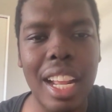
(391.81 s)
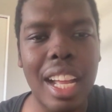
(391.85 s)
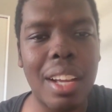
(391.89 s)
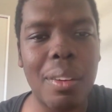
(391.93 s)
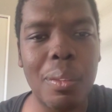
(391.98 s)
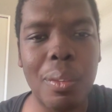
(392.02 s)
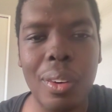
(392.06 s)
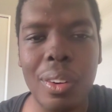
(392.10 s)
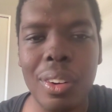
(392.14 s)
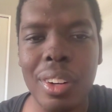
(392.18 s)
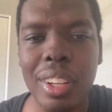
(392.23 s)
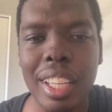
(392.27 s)
I
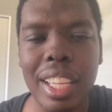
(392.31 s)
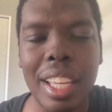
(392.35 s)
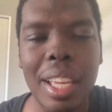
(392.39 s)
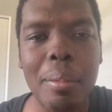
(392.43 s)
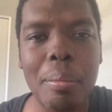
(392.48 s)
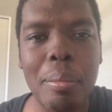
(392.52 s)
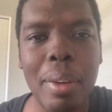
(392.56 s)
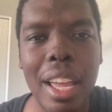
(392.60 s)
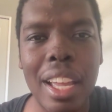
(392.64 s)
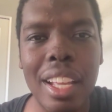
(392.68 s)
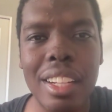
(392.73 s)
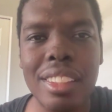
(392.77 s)
want to
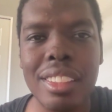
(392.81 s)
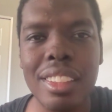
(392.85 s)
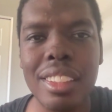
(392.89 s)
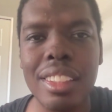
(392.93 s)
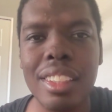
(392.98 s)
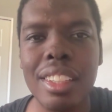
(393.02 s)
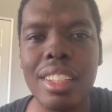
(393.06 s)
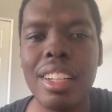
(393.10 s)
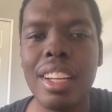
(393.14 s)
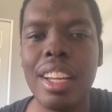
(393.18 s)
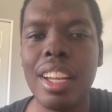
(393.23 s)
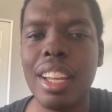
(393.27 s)
get back
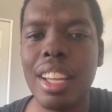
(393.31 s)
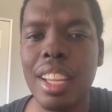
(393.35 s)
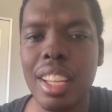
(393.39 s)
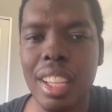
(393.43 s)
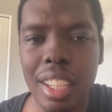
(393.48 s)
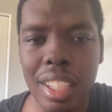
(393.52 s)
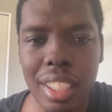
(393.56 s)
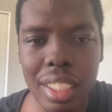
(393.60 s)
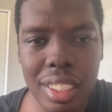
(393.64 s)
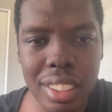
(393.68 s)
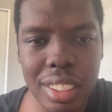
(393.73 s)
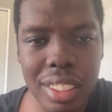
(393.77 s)
to
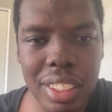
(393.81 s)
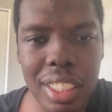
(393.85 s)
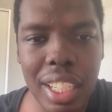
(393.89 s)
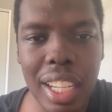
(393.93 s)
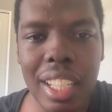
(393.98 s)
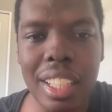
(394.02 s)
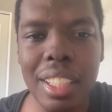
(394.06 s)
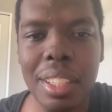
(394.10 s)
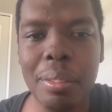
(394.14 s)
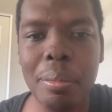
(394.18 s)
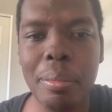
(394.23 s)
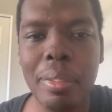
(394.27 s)

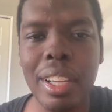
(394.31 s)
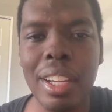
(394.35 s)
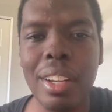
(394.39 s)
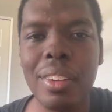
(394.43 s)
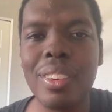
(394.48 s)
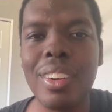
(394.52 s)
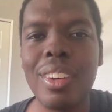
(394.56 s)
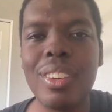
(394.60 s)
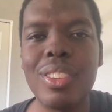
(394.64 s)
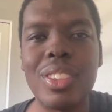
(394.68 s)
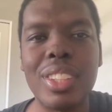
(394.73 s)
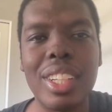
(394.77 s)
Jalen
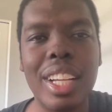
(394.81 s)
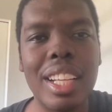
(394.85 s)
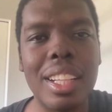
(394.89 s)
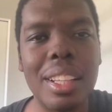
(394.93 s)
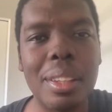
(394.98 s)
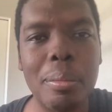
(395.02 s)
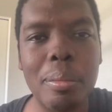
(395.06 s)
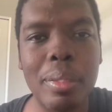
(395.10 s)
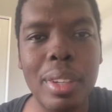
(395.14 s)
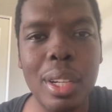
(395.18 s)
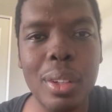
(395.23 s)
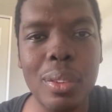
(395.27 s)
Milroe.
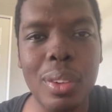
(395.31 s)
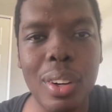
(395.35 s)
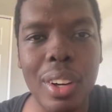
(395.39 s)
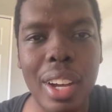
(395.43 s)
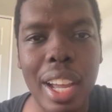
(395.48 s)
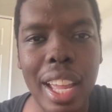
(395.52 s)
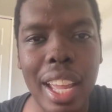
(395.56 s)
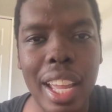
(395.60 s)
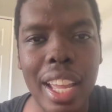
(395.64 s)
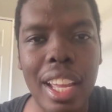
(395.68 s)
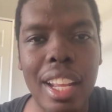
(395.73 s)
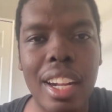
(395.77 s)
Jalen Milroe
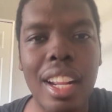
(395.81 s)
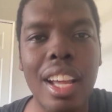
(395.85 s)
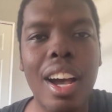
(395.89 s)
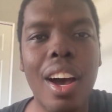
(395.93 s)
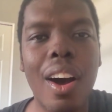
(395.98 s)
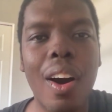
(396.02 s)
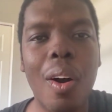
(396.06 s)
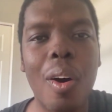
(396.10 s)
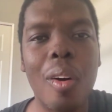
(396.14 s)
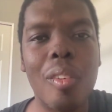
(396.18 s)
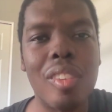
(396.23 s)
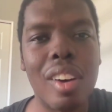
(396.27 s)
had
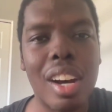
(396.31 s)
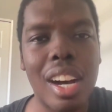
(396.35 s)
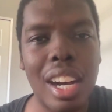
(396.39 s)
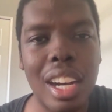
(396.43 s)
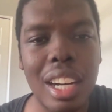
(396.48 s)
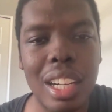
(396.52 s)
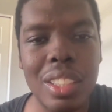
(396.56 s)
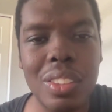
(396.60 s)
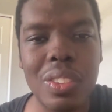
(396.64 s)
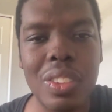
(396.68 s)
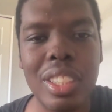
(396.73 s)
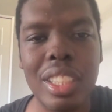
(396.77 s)
over
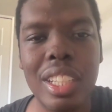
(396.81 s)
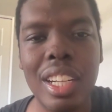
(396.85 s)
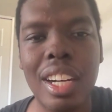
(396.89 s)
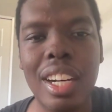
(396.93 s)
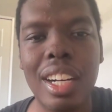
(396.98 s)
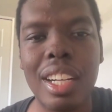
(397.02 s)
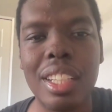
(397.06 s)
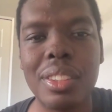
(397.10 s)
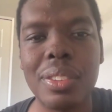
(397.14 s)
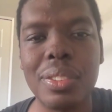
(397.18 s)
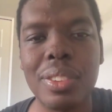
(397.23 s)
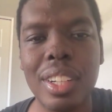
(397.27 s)
100
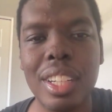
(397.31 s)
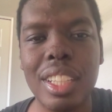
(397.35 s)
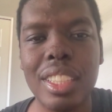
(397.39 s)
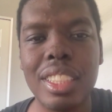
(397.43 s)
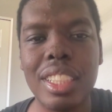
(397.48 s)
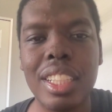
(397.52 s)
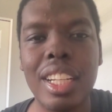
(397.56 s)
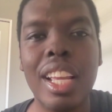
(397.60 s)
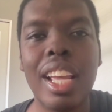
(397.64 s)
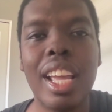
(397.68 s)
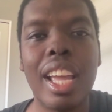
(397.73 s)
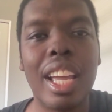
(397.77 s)
yards
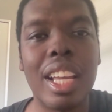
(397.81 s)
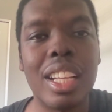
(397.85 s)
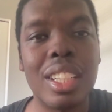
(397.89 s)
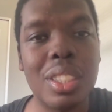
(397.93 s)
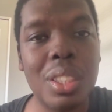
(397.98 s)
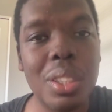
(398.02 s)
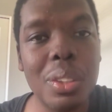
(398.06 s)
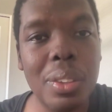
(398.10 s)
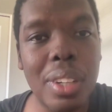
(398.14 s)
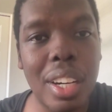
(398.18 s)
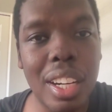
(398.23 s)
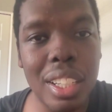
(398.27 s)
rushing and
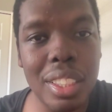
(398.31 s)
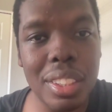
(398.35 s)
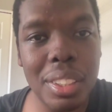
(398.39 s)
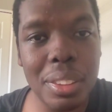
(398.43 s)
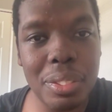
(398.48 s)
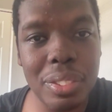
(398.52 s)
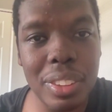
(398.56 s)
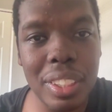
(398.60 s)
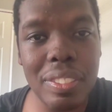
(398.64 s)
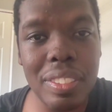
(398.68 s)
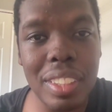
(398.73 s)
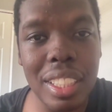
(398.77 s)

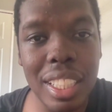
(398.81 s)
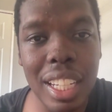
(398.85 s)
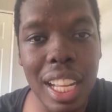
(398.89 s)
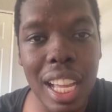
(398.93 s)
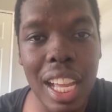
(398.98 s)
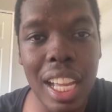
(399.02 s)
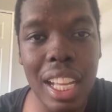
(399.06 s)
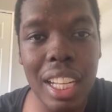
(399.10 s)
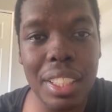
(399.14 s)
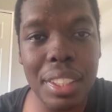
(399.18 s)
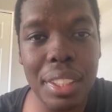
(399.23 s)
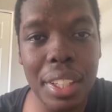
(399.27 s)

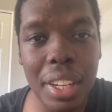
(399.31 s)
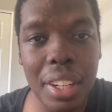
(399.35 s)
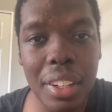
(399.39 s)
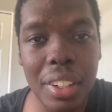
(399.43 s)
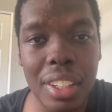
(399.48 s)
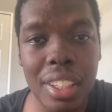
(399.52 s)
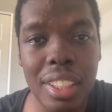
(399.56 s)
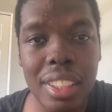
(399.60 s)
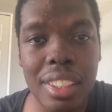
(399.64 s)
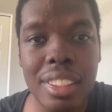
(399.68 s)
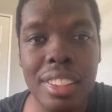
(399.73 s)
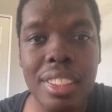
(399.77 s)
259
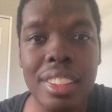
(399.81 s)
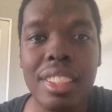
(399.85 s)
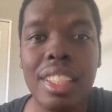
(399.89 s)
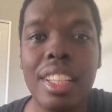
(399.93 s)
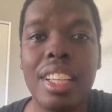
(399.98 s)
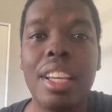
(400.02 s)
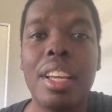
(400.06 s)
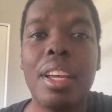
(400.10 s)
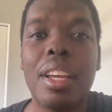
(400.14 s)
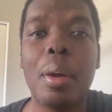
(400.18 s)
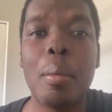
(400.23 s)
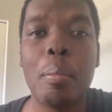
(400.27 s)
yards
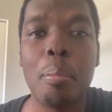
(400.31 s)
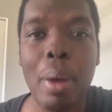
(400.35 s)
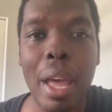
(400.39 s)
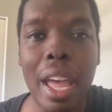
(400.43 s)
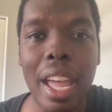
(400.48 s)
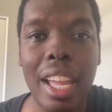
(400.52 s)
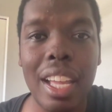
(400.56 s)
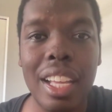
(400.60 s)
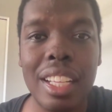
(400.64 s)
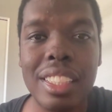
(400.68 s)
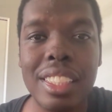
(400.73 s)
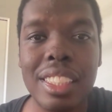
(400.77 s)

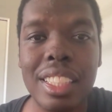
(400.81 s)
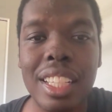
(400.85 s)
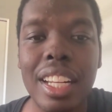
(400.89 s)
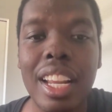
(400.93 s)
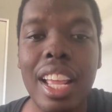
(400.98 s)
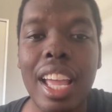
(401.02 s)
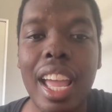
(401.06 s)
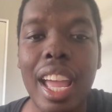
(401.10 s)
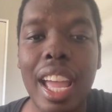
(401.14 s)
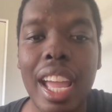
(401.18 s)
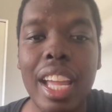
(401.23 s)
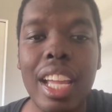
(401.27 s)
passing
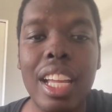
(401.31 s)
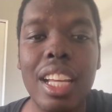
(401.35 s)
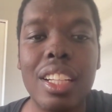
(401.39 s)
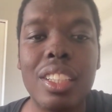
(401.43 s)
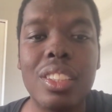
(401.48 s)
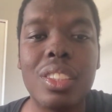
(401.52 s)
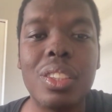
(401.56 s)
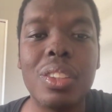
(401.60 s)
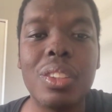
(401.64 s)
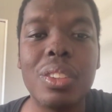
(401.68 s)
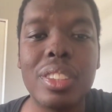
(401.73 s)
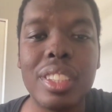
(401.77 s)

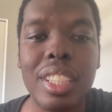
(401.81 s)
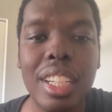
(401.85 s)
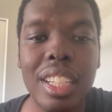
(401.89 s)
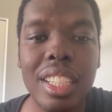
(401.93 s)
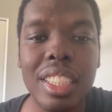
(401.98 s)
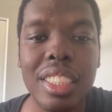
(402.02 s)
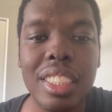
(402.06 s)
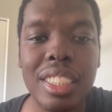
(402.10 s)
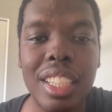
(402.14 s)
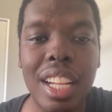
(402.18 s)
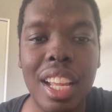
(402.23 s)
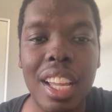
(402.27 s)
and 2
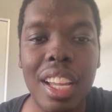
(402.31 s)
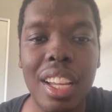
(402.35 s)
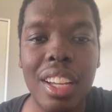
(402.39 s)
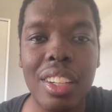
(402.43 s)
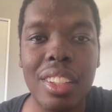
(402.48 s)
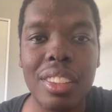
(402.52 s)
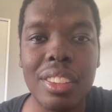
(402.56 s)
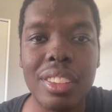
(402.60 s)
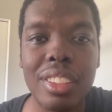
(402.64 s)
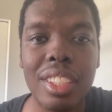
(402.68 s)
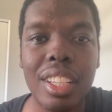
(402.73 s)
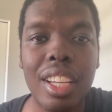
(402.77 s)

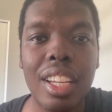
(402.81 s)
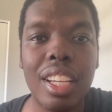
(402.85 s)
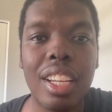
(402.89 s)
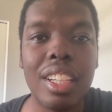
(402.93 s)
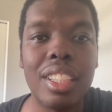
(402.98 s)
touchdowns.